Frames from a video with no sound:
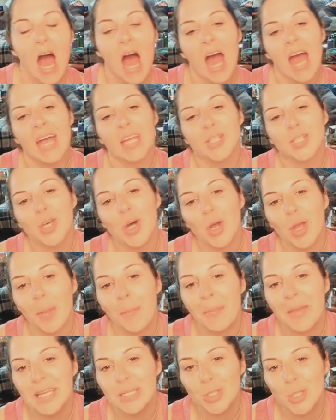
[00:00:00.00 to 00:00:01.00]
it took
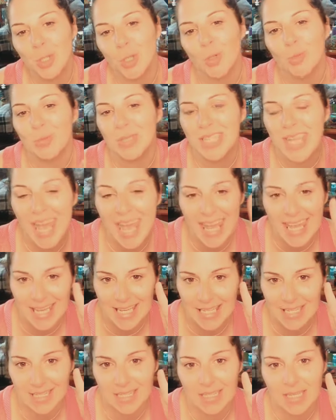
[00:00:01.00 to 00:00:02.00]
me two
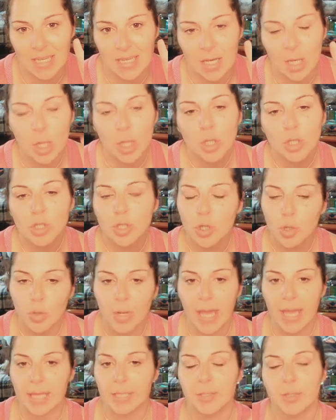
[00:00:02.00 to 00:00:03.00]
days two
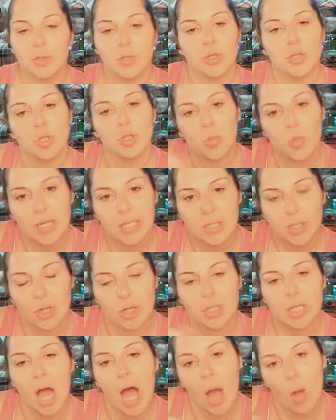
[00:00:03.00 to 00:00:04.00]
days using
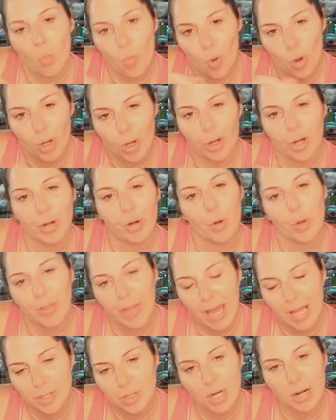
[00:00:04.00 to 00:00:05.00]
tweezers, hot water, and all
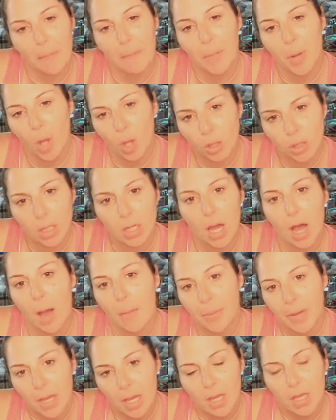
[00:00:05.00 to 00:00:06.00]
that, try to pull it
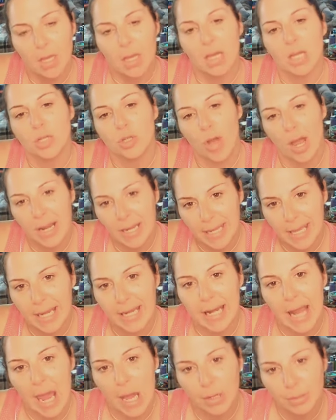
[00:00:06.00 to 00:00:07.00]
up and try to get
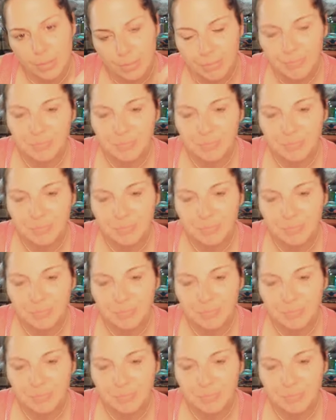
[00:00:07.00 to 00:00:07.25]
it out.